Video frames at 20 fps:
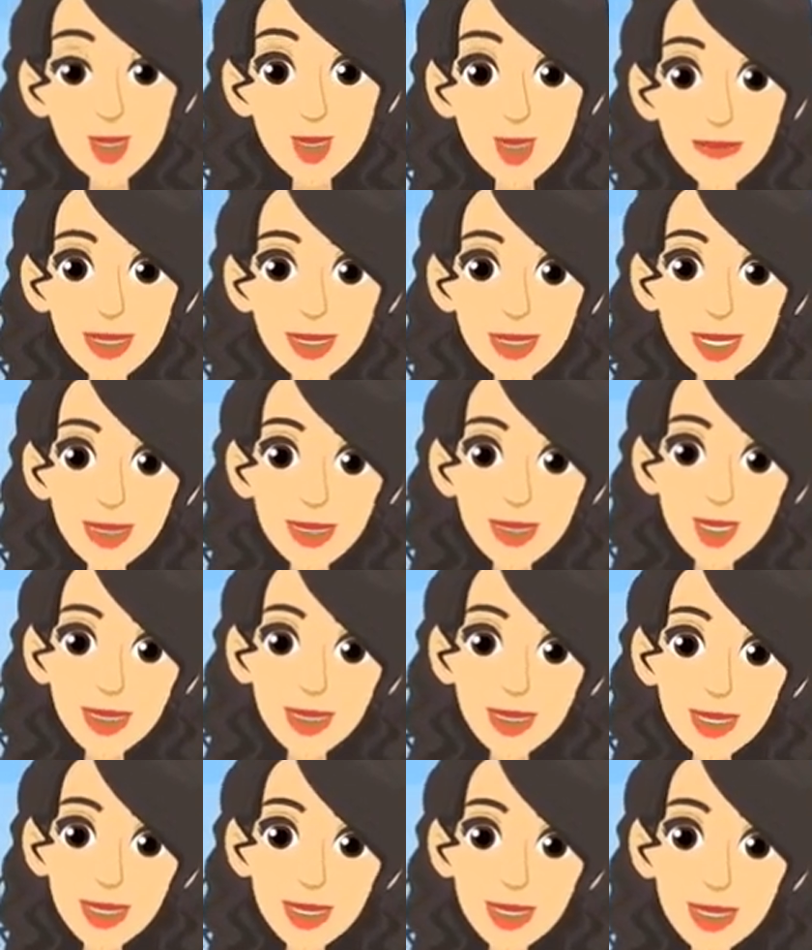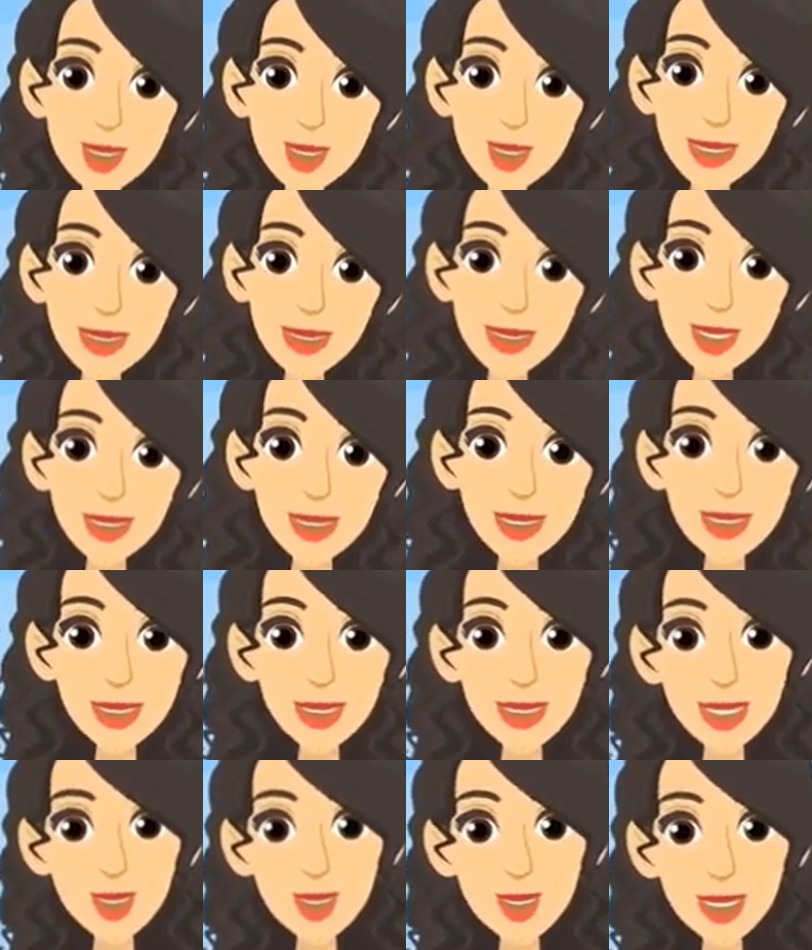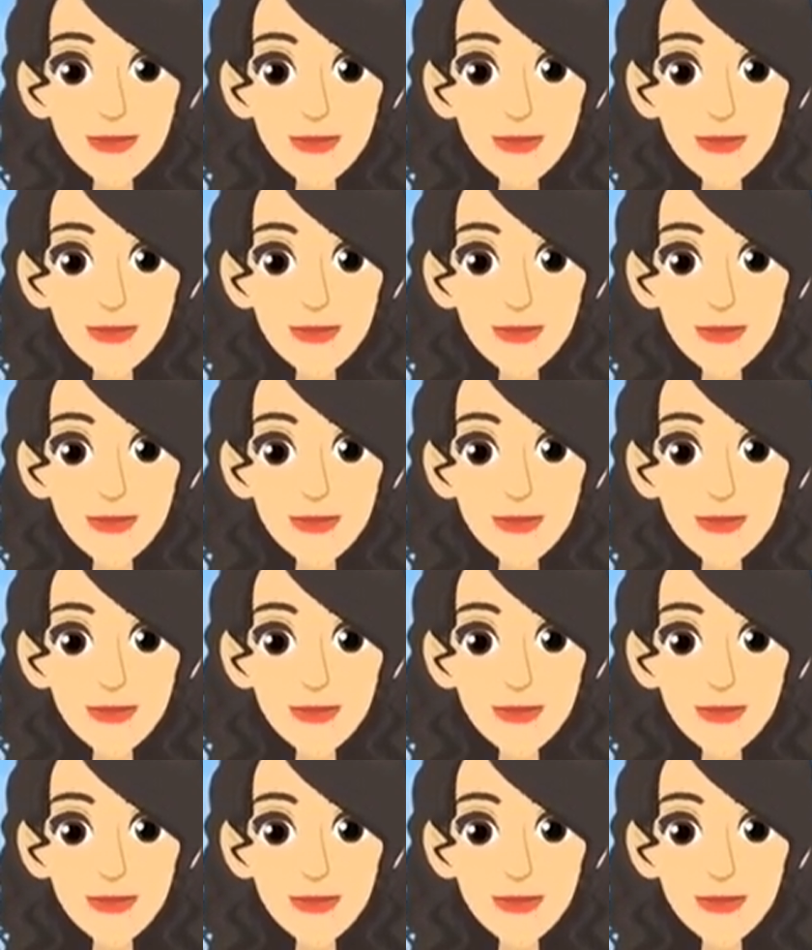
such as a written agreement,